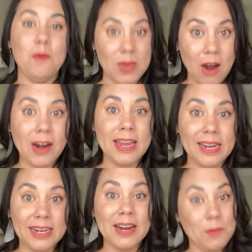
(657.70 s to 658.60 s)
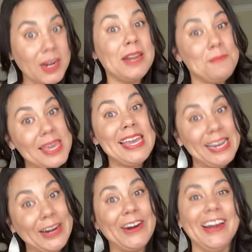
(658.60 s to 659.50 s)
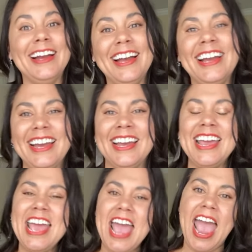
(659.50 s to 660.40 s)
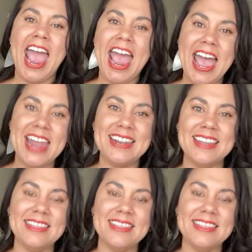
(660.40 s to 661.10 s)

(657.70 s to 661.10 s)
We are here and we're gonna be here. And